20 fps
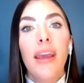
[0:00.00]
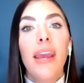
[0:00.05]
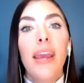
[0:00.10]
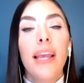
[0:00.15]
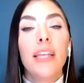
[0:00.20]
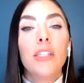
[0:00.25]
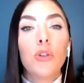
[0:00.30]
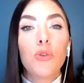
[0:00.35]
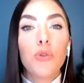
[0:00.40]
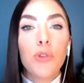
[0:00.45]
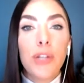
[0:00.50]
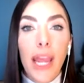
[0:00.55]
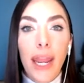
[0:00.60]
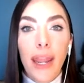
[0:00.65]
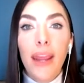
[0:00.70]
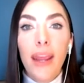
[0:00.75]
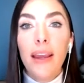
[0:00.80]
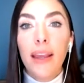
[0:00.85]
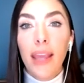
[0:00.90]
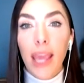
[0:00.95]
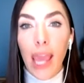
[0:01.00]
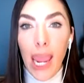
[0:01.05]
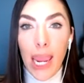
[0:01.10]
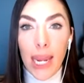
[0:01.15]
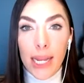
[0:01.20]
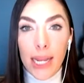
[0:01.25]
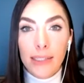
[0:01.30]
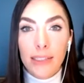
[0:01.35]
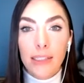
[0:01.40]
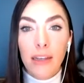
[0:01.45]
is creating a
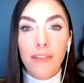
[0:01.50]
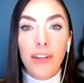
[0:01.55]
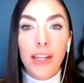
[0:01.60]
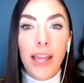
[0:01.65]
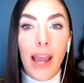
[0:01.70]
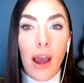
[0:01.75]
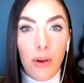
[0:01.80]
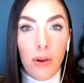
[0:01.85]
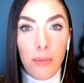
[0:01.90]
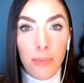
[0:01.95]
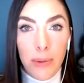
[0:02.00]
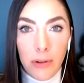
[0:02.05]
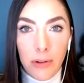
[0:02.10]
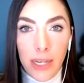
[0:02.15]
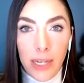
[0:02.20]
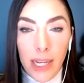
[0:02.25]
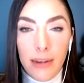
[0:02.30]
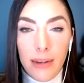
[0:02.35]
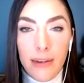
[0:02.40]
cadence of accountability.